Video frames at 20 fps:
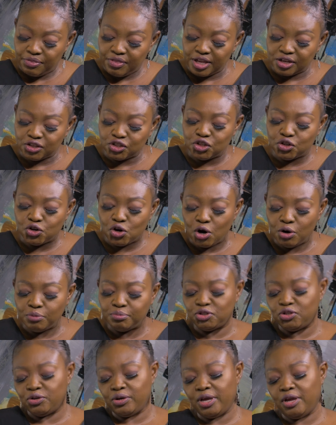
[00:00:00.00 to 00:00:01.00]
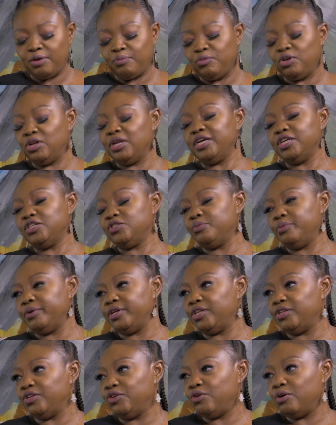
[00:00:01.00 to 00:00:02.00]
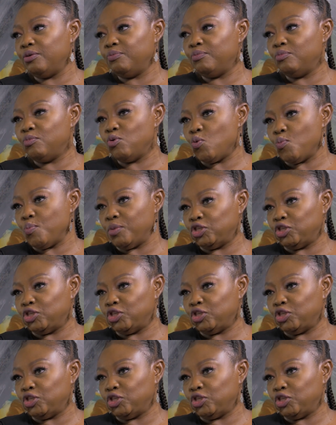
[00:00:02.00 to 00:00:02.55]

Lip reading: that you hope to emulate when you are more